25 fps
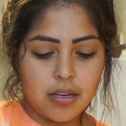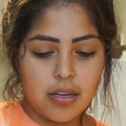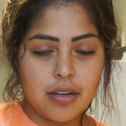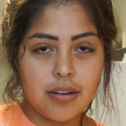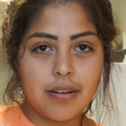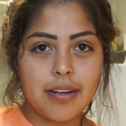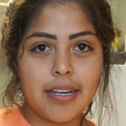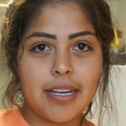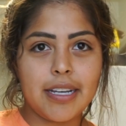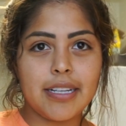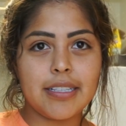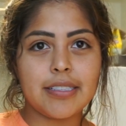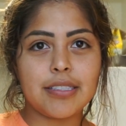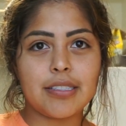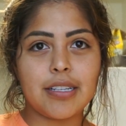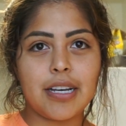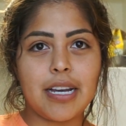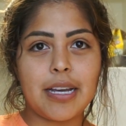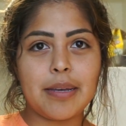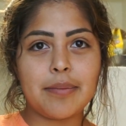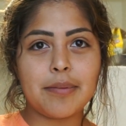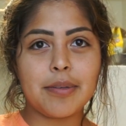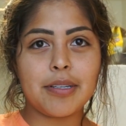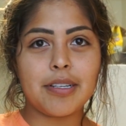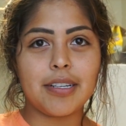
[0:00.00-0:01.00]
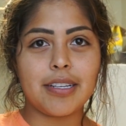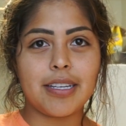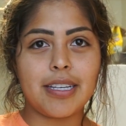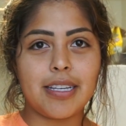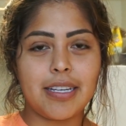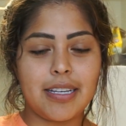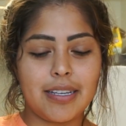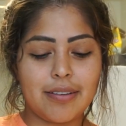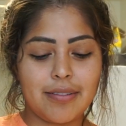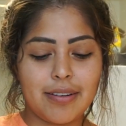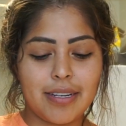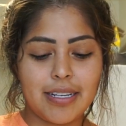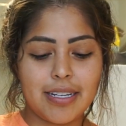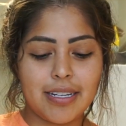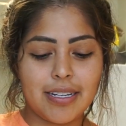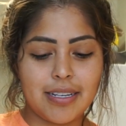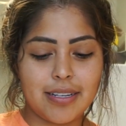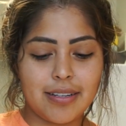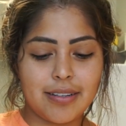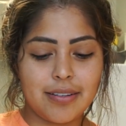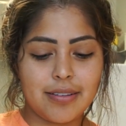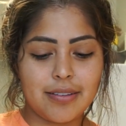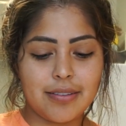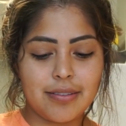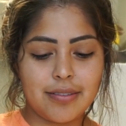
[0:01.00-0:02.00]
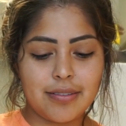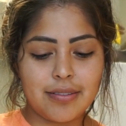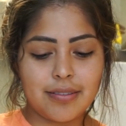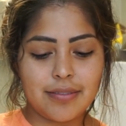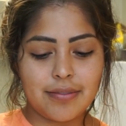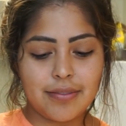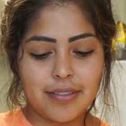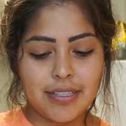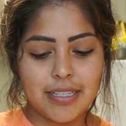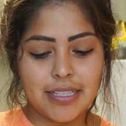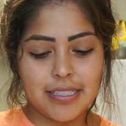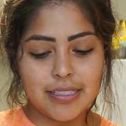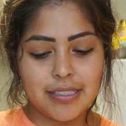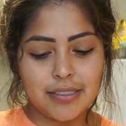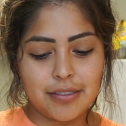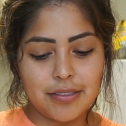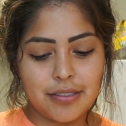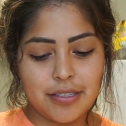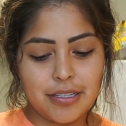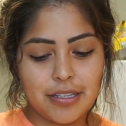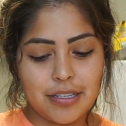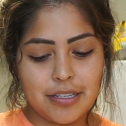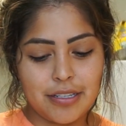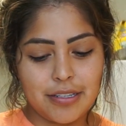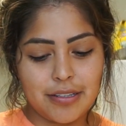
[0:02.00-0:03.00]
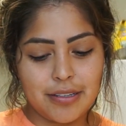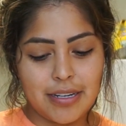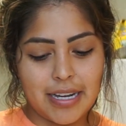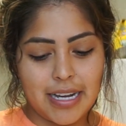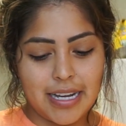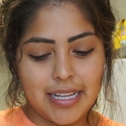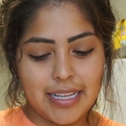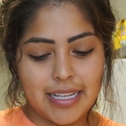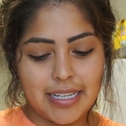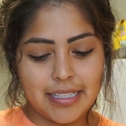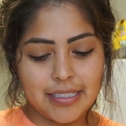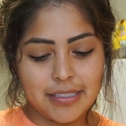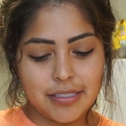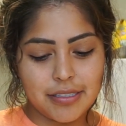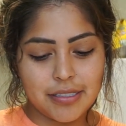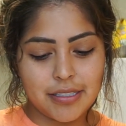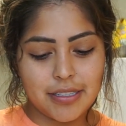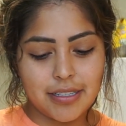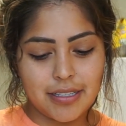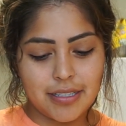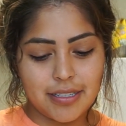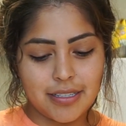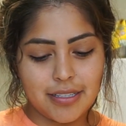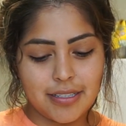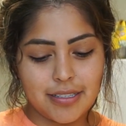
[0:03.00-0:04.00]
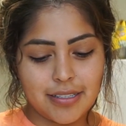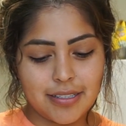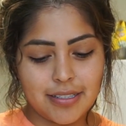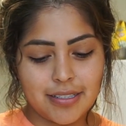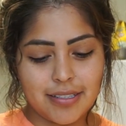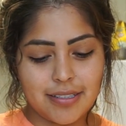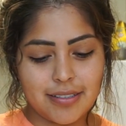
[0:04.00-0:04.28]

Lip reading: Alright, so I'm cooking right now. If you guys don't know, I like to cook.